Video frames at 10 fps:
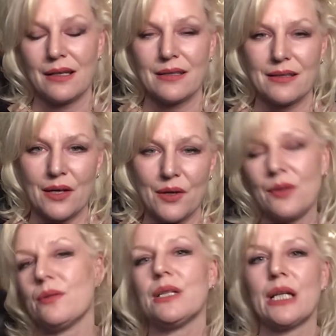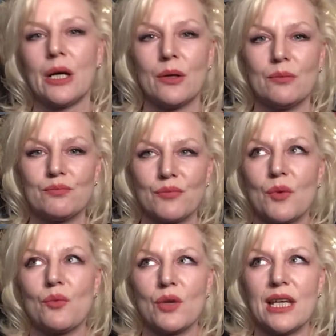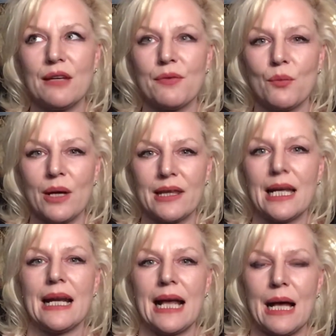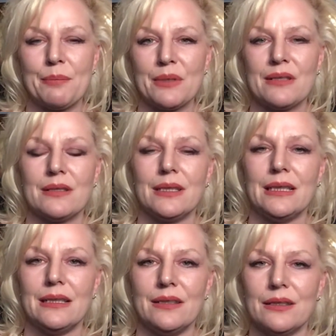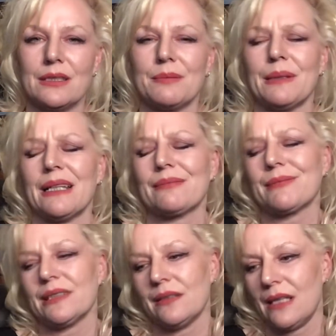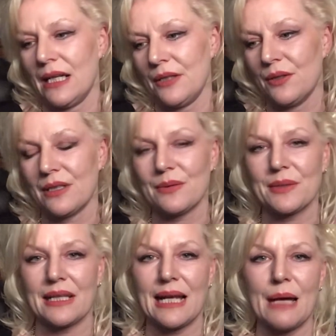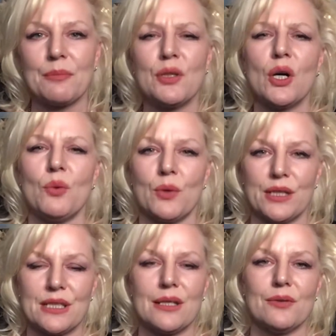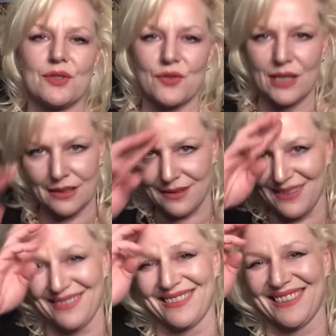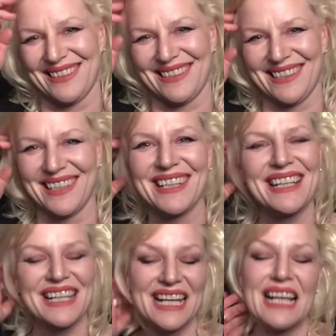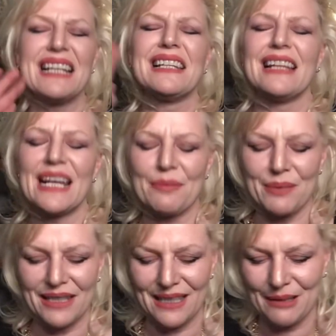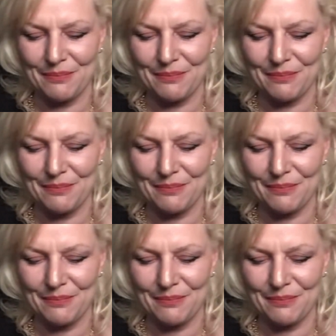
So, you know, if and when that happens to you, you'll just be like, I knew this was going to happen. No worries, no stress. Let it be.